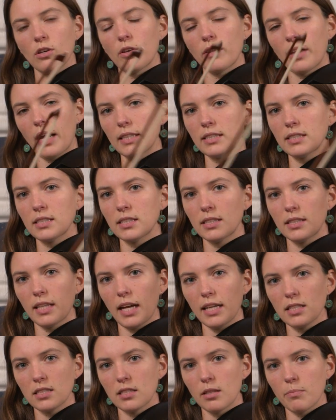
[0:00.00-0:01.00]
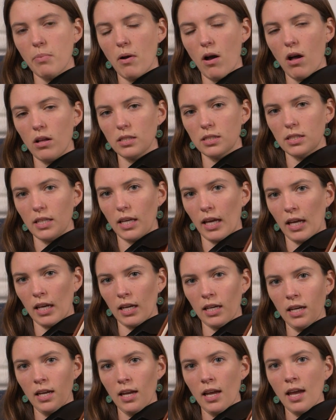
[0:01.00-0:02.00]
that's the
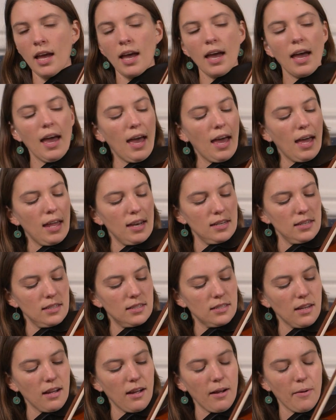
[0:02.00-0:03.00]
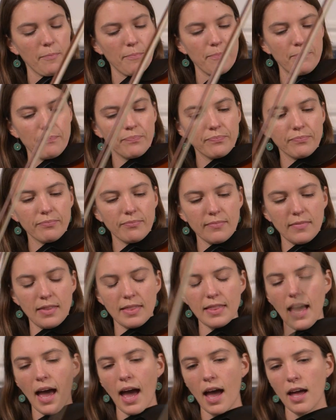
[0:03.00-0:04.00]
pulsing, and
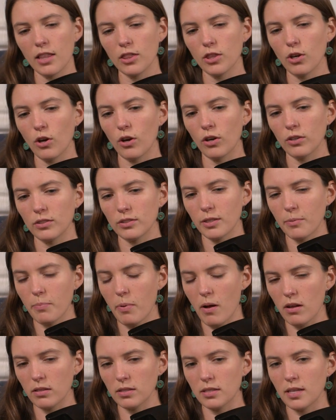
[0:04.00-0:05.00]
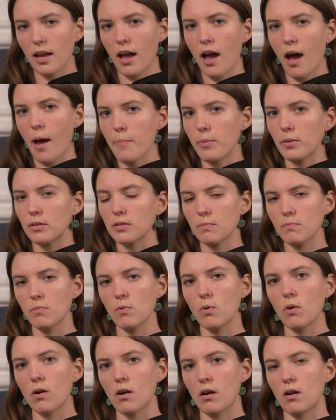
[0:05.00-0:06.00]
that the pulsing happens
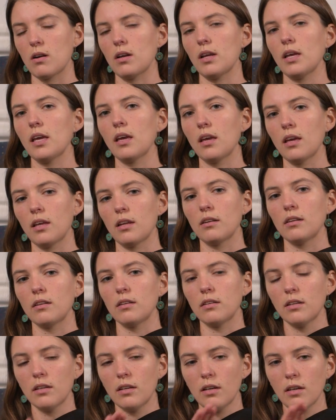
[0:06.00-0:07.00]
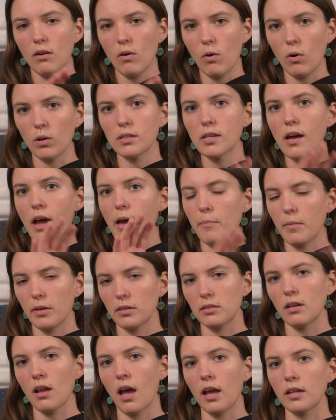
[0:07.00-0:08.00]
more in old time
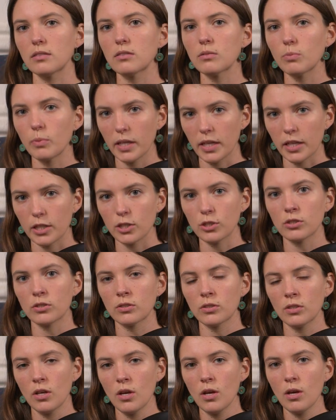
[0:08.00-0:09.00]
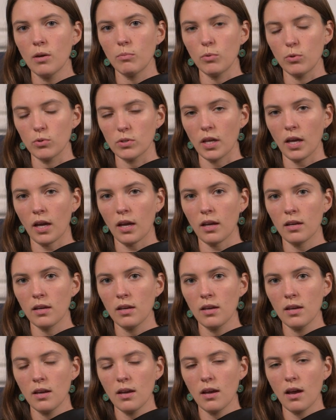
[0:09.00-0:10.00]
and Swedish music,
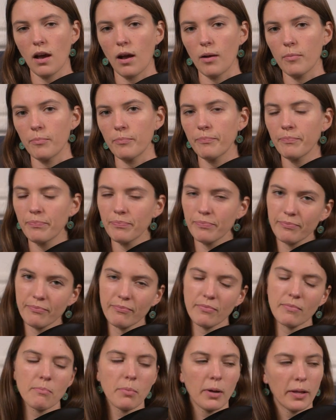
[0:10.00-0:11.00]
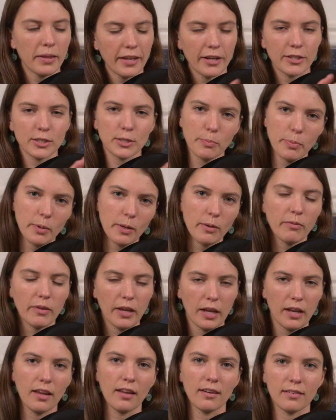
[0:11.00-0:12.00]
but there's a bit of
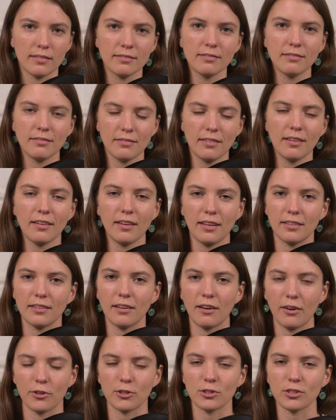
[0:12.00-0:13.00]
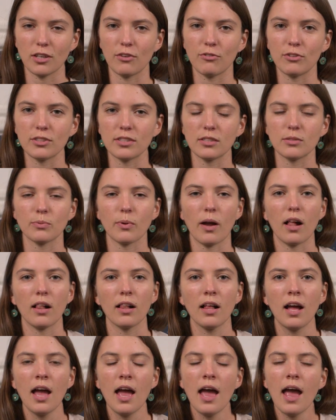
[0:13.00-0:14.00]
it in the other genres as
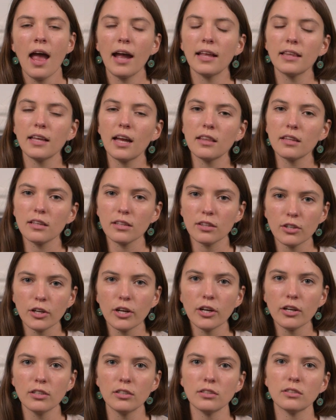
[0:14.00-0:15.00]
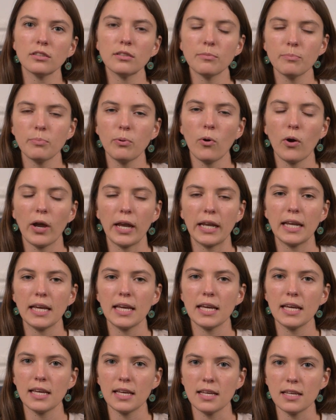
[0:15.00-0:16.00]
well. And then the third point
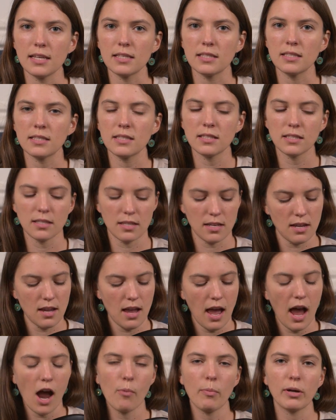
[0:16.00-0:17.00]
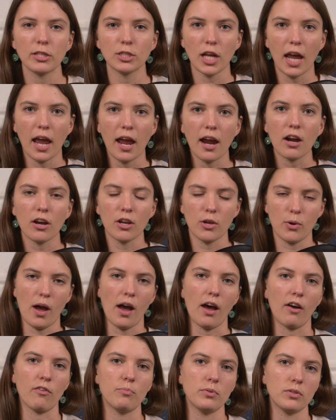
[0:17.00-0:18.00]
is how much air you
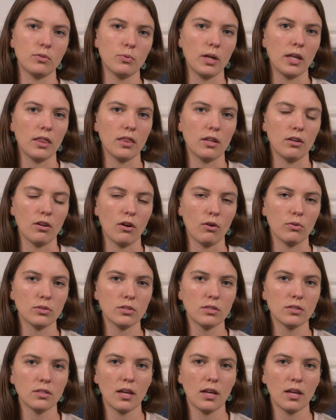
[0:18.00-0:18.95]
have between the notes,